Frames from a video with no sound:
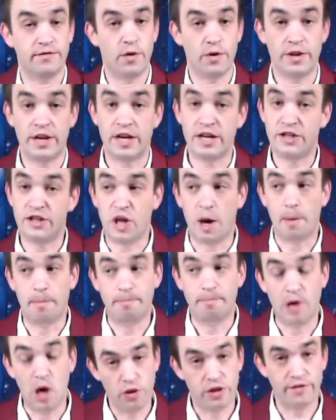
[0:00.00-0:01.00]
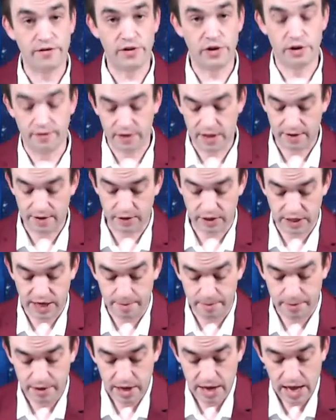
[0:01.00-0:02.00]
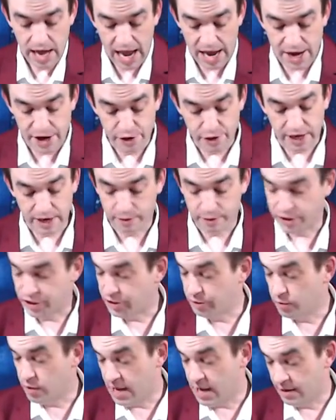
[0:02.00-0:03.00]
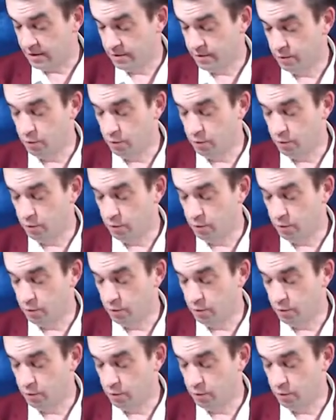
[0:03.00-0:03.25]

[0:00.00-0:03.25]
for the both of you to have leveled up, and you get what you want.